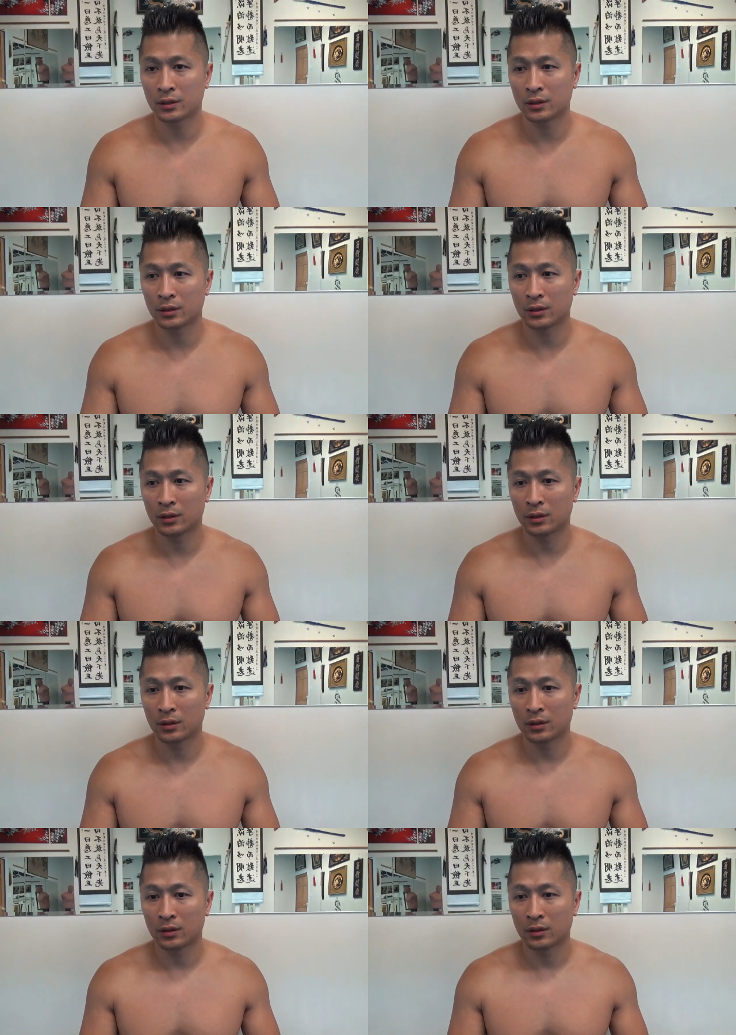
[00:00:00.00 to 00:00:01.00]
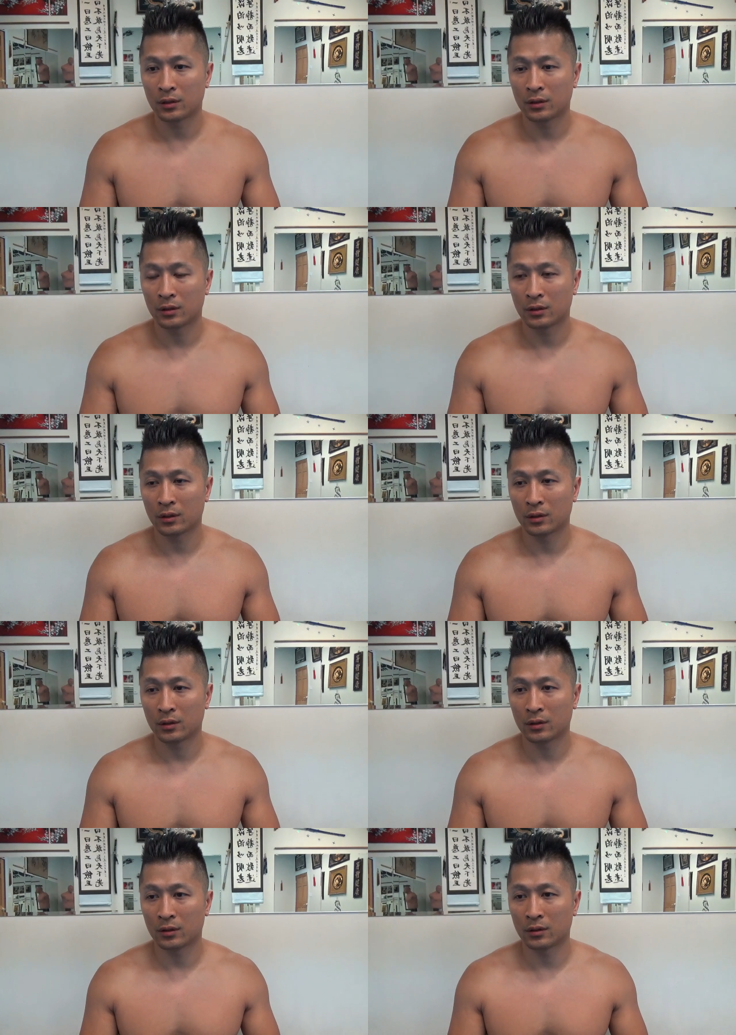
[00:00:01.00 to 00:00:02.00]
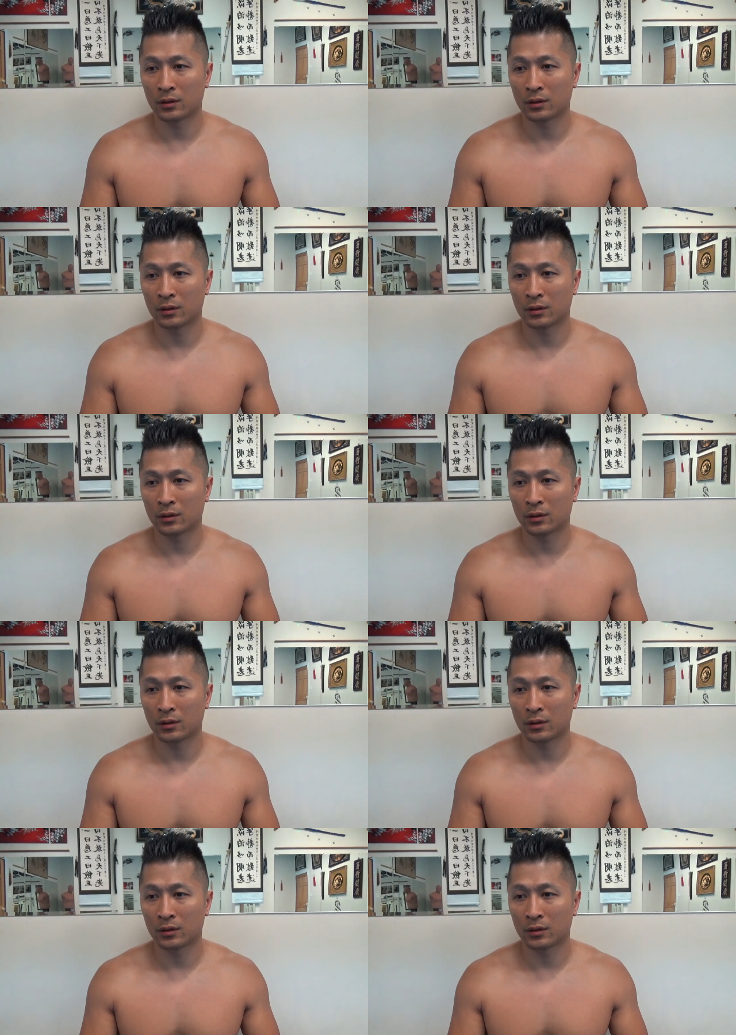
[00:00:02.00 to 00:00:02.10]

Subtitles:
(no one is talking)